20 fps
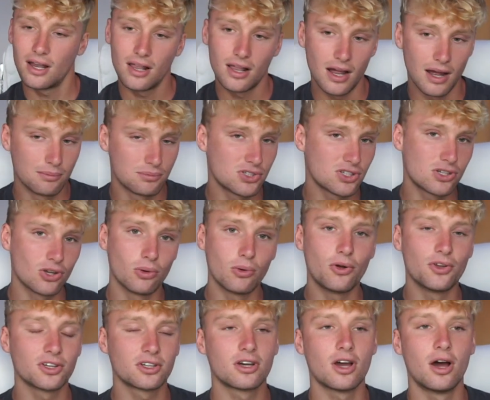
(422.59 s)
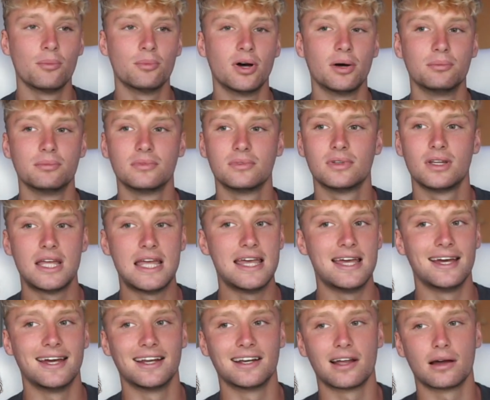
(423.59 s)
I'm still on the come up,
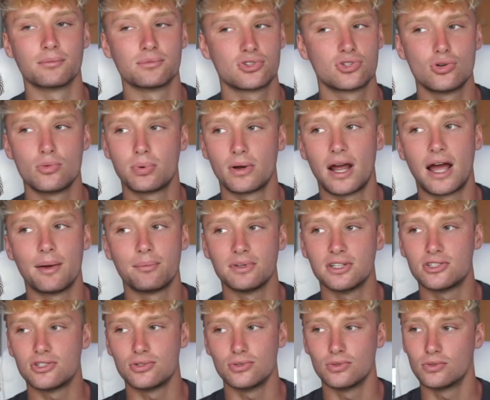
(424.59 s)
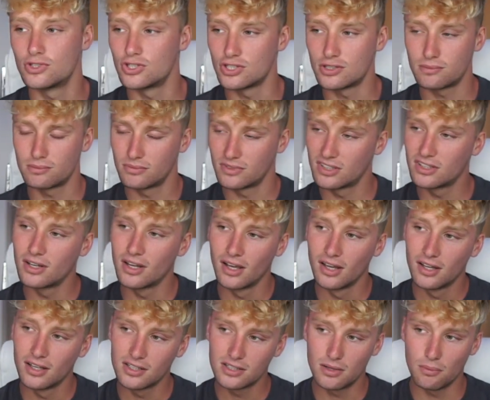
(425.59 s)
and I'm super happy to just
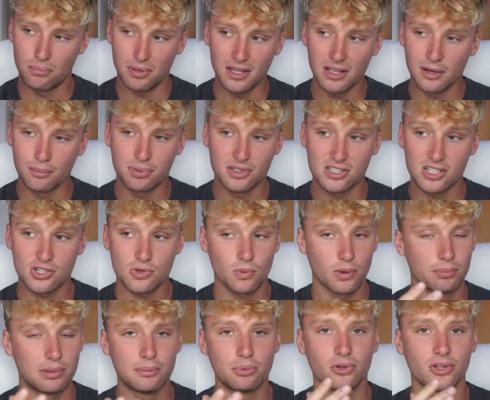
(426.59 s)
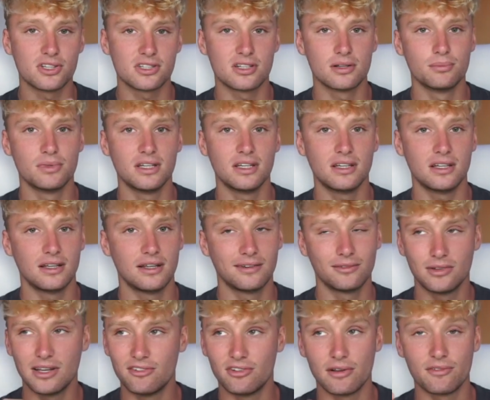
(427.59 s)
to be in a position where people listen to me,
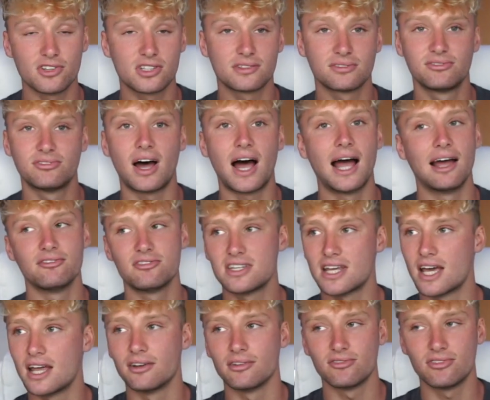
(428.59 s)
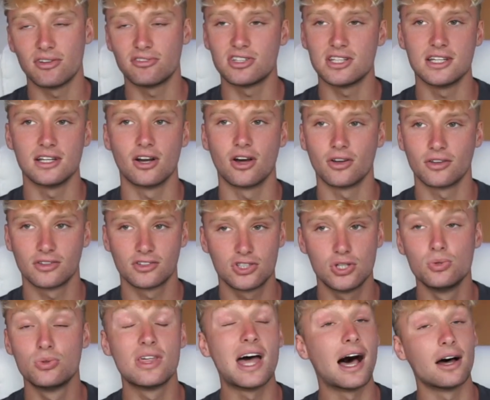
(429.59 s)
even if it's 5, 10, 15,
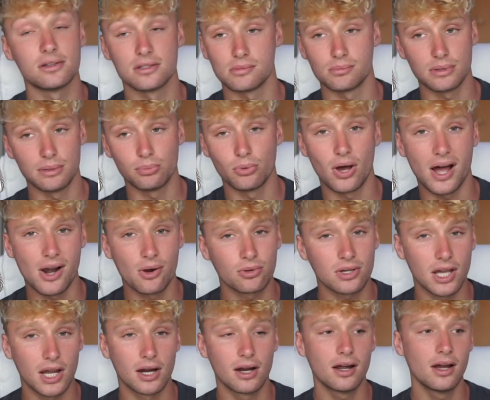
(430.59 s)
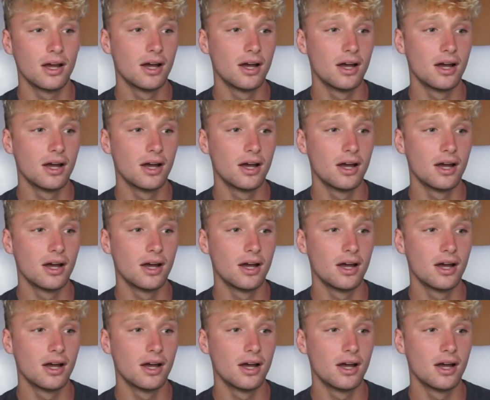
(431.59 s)
2000 people. I don't care.